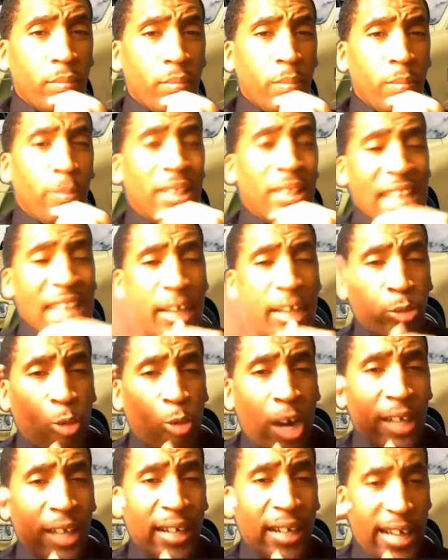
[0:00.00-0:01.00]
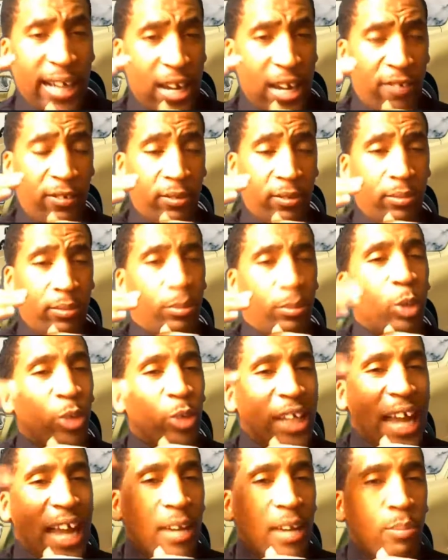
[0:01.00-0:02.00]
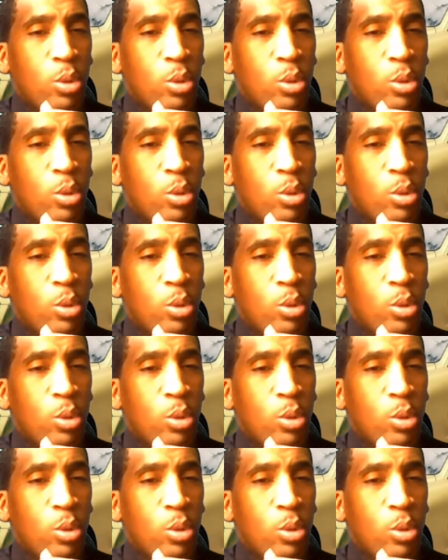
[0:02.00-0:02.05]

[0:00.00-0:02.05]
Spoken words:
But that's one level. But we got to